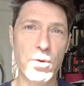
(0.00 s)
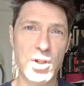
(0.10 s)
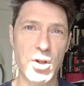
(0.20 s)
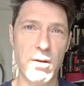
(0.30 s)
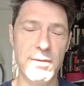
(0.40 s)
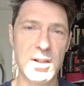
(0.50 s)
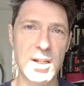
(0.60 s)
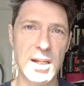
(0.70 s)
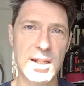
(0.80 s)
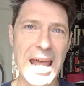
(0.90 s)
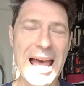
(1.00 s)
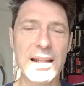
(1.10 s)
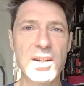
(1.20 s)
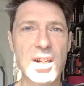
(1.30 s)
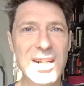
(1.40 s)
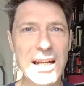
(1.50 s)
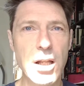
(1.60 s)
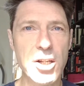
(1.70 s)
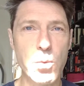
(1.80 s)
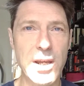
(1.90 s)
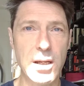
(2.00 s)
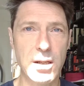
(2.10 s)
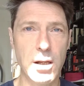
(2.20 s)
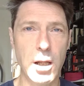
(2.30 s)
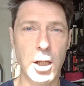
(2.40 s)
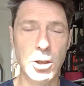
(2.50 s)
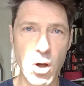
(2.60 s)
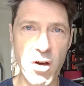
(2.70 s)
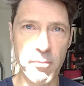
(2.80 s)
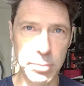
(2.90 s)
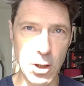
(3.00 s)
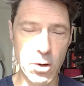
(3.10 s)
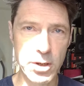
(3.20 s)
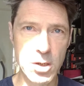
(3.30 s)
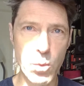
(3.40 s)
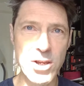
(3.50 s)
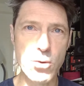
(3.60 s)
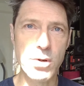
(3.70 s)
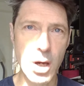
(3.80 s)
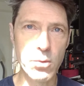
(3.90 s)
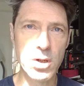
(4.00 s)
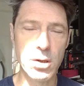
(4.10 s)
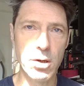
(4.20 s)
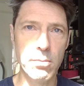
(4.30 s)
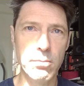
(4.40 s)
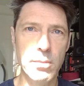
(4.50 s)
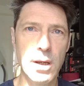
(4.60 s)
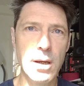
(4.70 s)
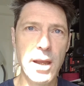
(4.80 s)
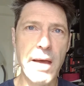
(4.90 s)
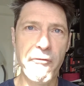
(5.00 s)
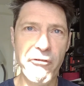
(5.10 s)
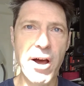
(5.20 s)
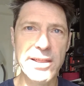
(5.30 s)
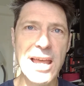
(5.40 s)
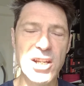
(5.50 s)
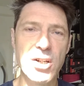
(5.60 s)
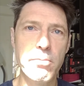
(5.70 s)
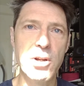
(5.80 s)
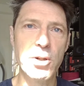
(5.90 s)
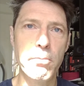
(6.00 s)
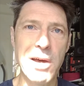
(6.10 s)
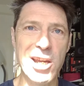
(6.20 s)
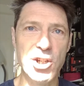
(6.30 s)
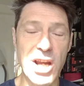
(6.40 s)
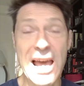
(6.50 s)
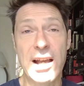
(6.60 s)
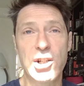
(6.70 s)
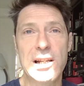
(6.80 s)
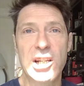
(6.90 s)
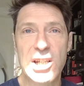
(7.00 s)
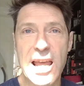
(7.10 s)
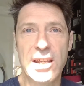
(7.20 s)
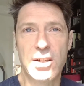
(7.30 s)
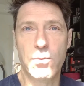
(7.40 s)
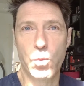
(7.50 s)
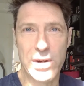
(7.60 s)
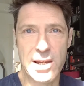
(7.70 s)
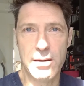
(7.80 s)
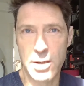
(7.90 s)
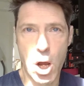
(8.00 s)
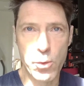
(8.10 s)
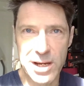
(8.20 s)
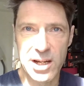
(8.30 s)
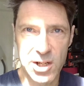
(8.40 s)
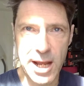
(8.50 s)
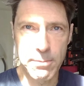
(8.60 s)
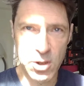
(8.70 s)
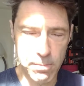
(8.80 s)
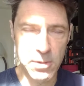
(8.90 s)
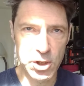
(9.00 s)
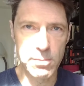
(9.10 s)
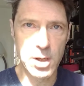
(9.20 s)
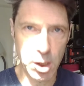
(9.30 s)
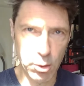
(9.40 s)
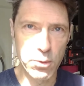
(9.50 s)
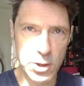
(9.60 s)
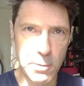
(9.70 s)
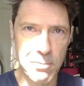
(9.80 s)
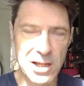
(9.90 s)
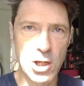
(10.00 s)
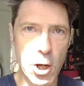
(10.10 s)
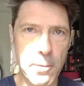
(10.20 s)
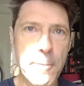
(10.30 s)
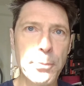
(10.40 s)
services. And as I said last week, a lot of blogs, when you go to them and find their submission page, it actually says we only accept submissions through Submit Hub.